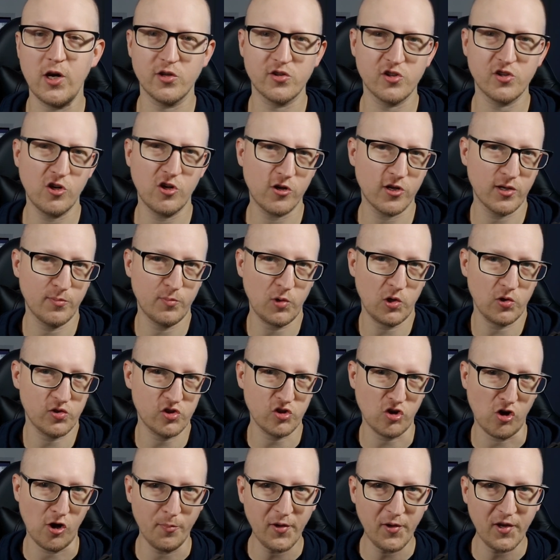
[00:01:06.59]
I talk about
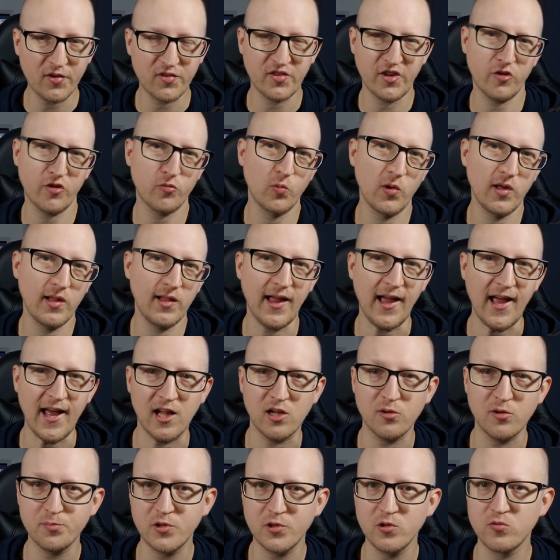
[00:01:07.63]
topics that will
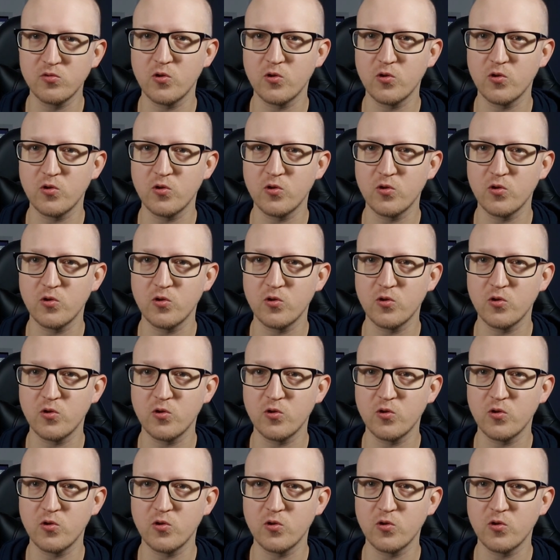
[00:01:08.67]
help you